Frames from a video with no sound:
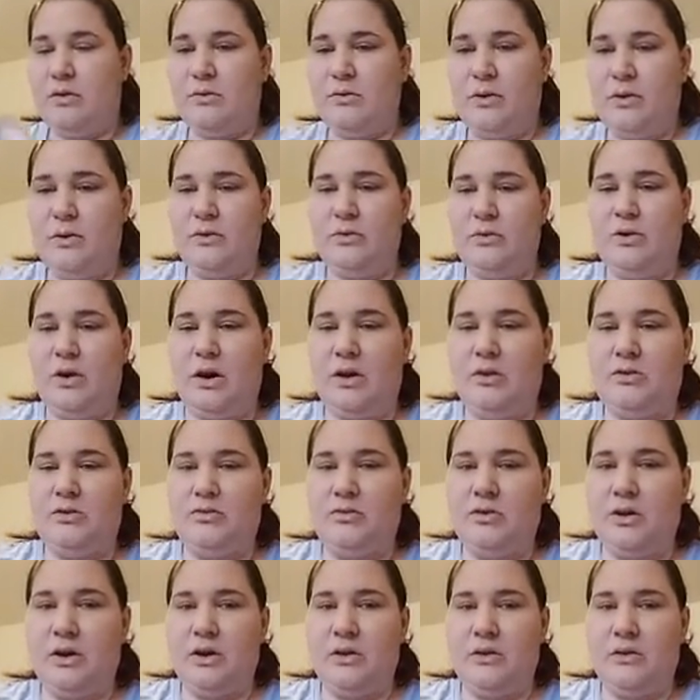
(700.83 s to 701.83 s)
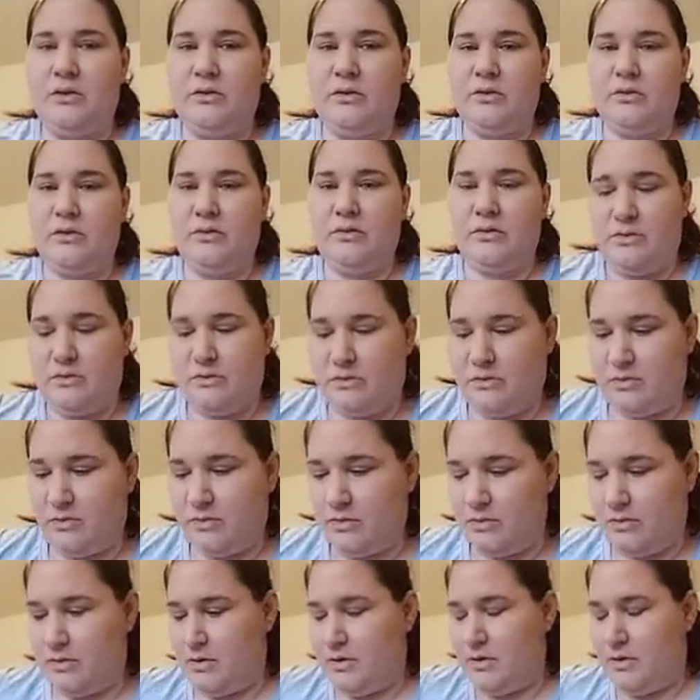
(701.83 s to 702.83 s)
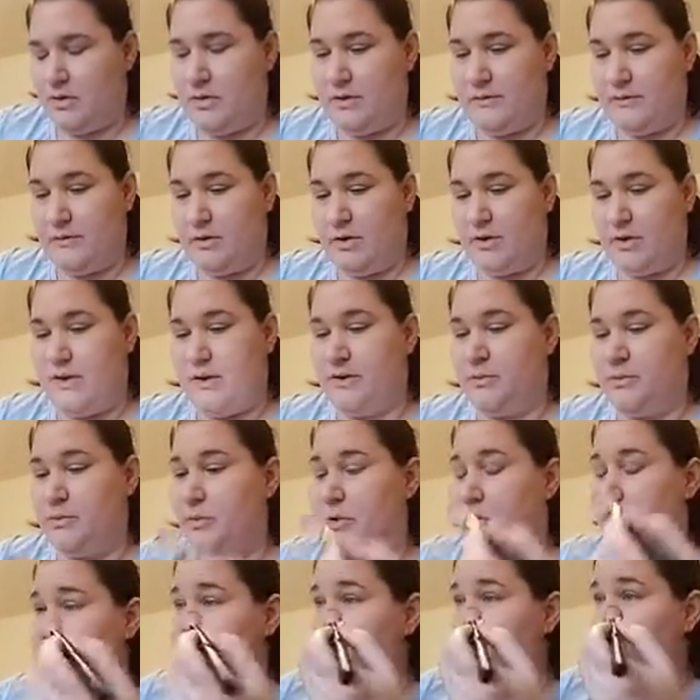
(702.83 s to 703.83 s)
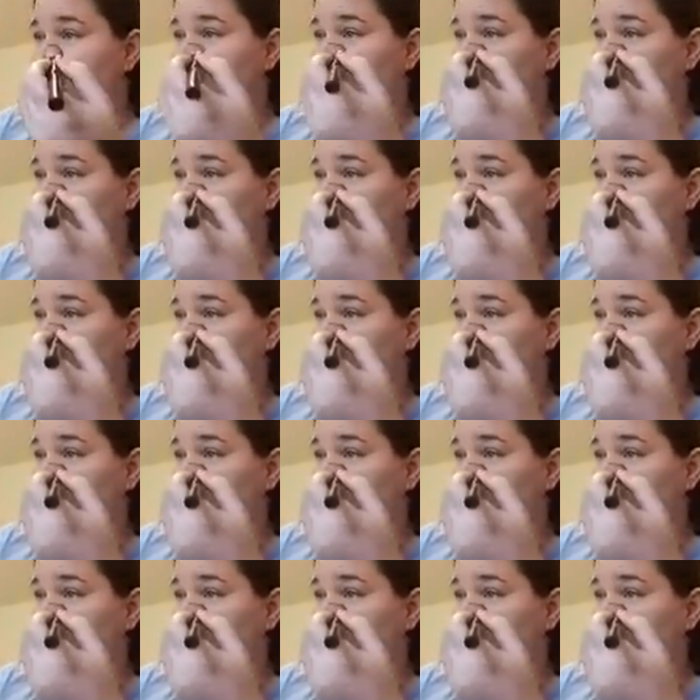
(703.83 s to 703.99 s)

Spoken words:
When I do contour, I use a different Arctis brush.